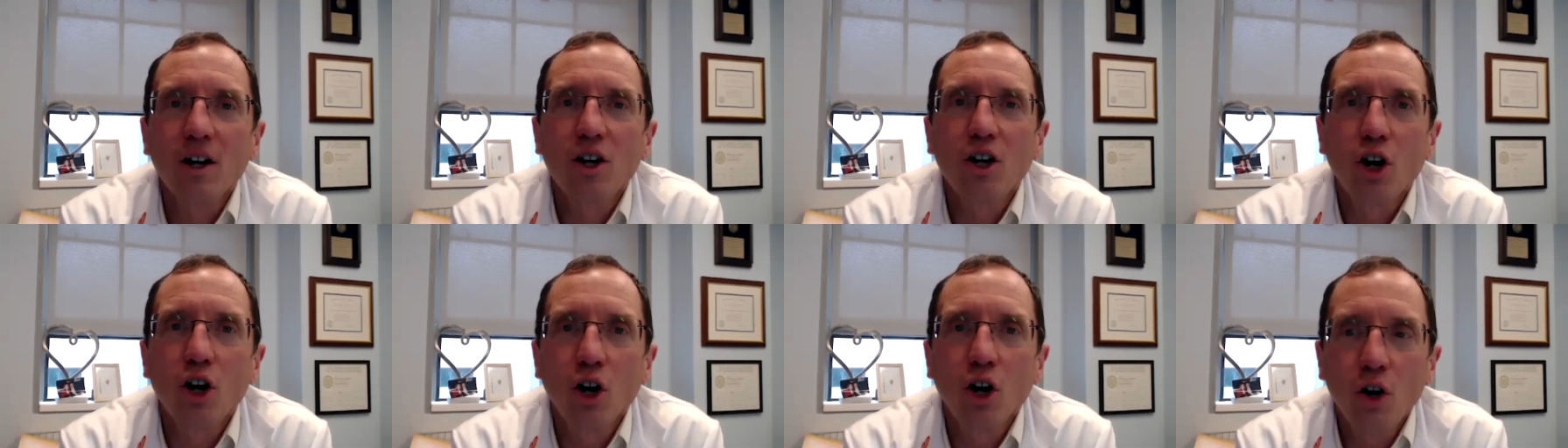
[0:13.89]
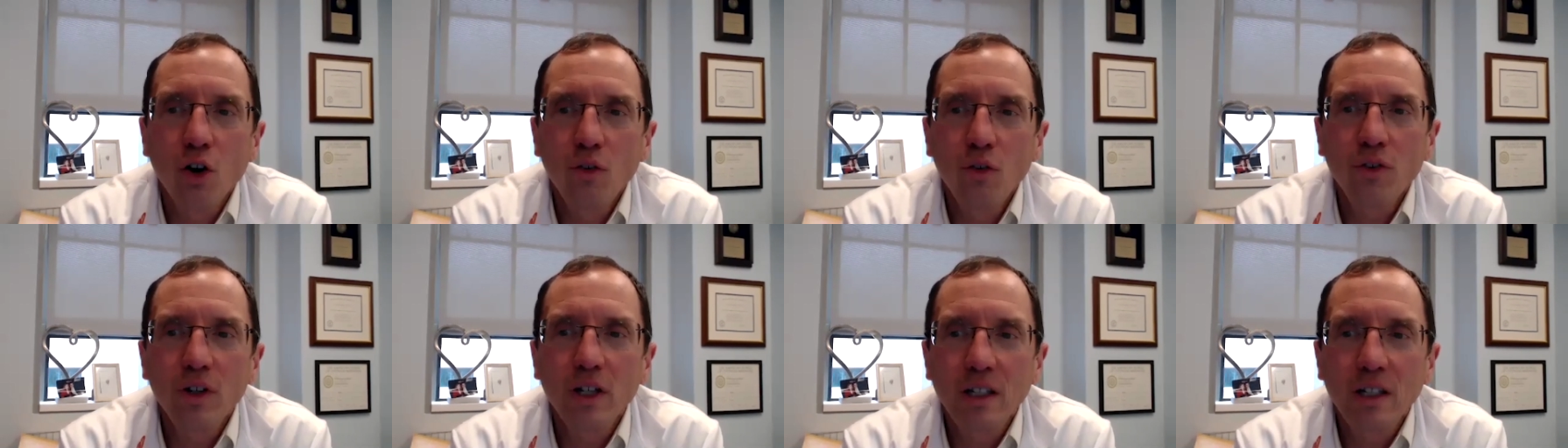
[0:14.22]

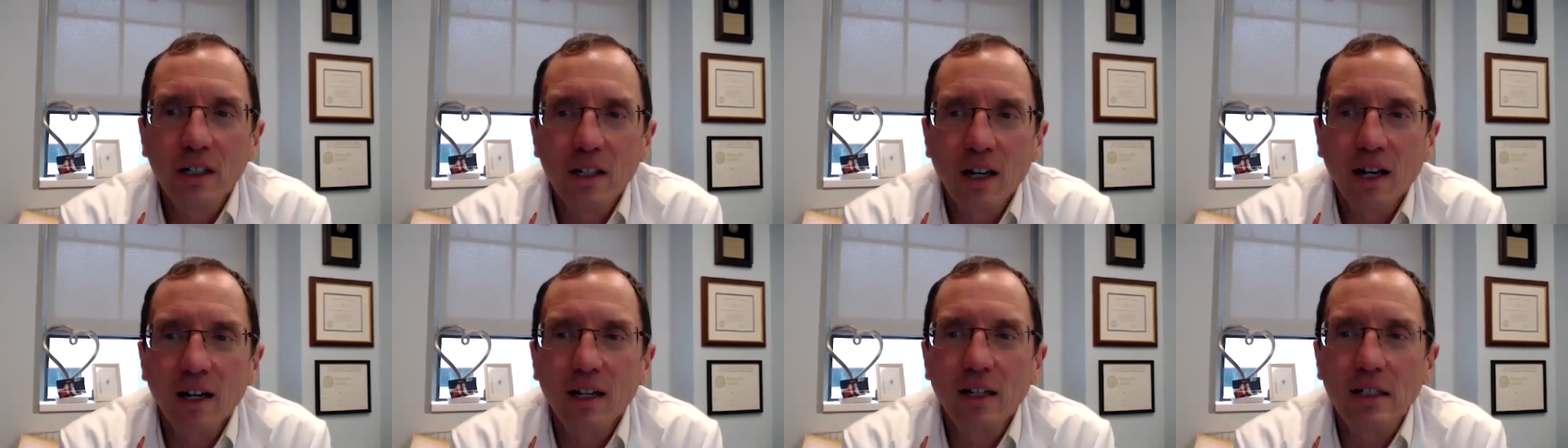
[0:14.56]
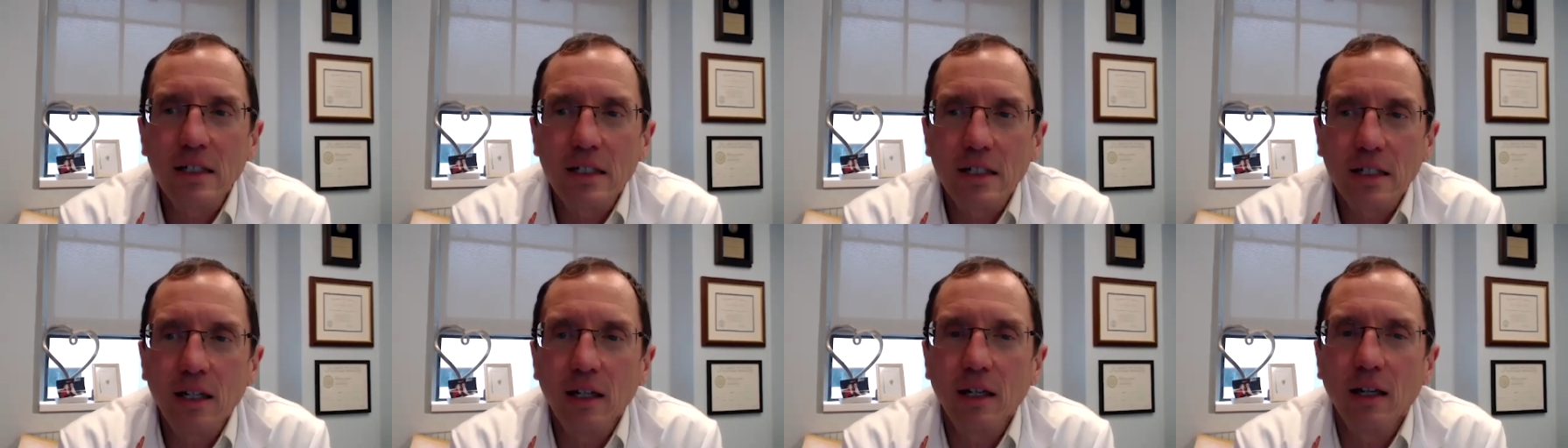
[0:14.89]

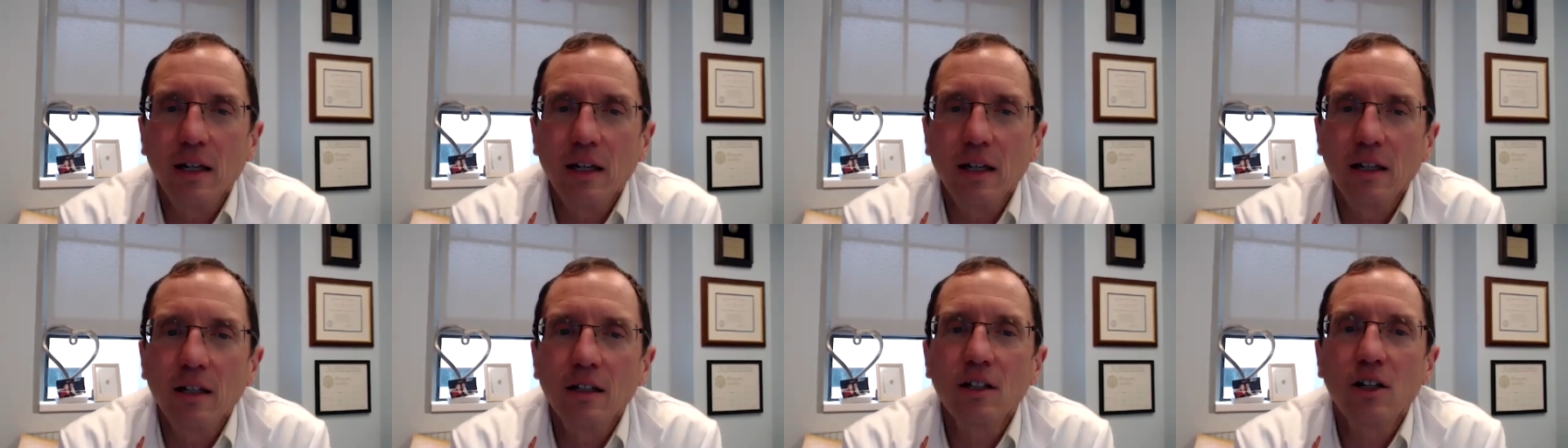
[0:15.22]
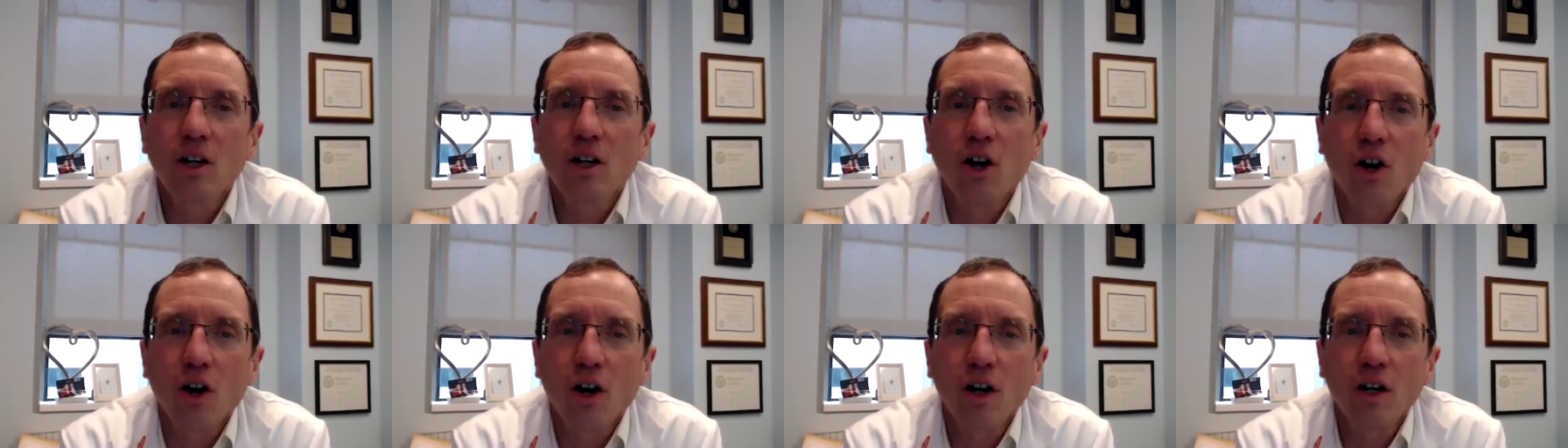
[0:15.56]
COVID-19
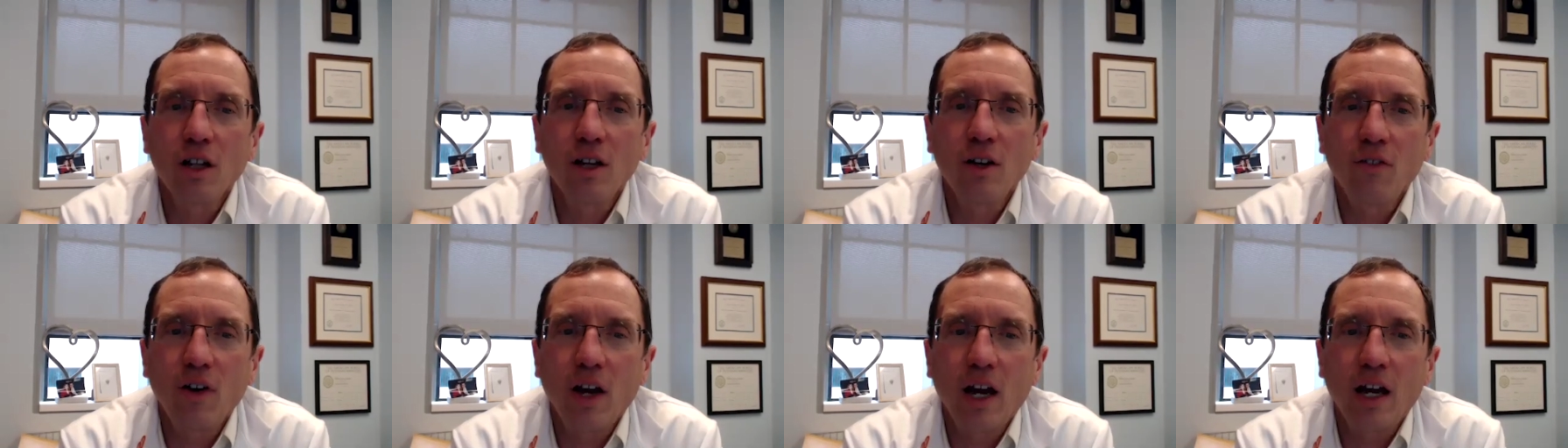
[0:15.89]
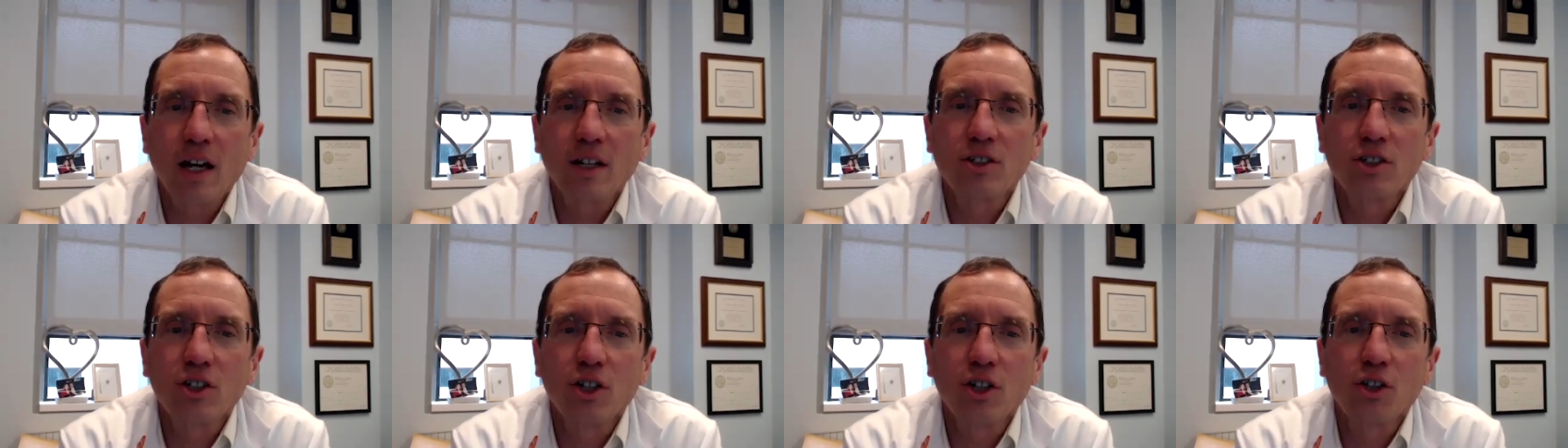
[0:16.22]

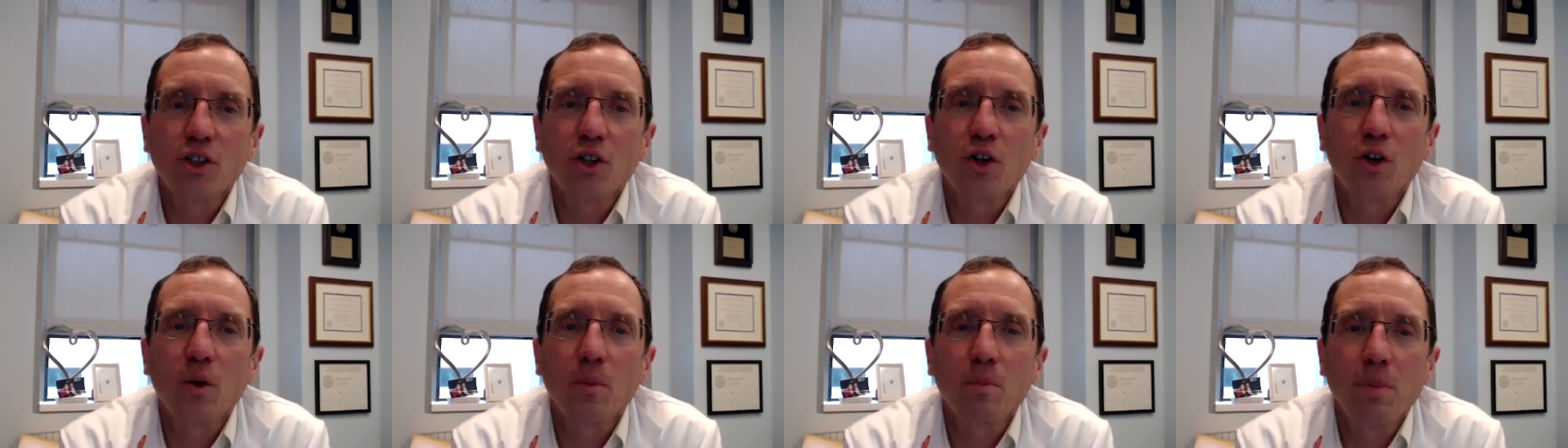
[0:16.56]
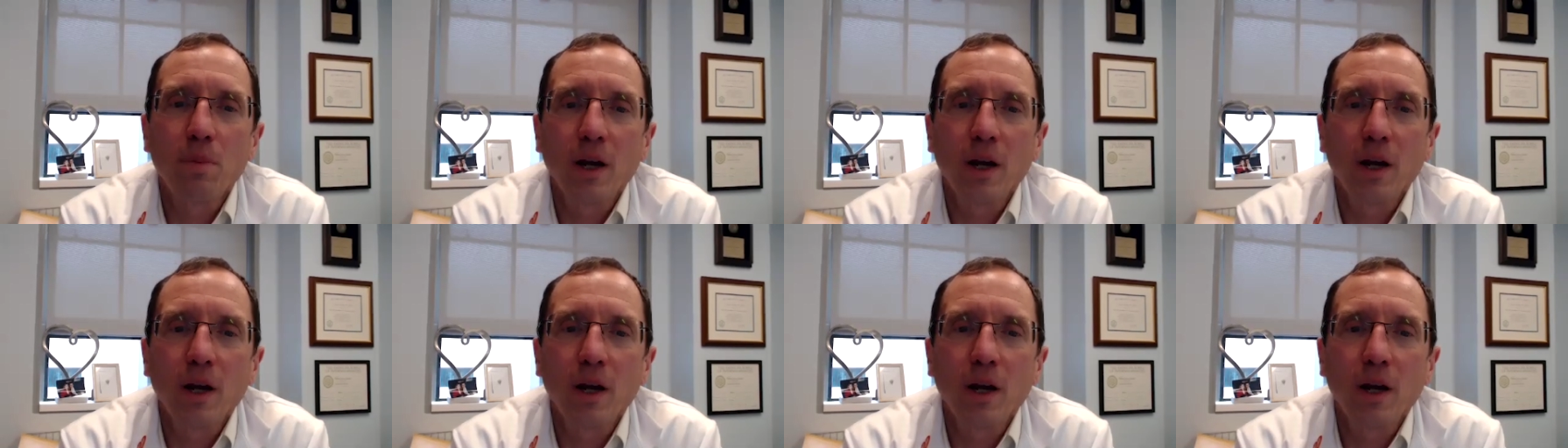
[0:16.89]
Cardiovascular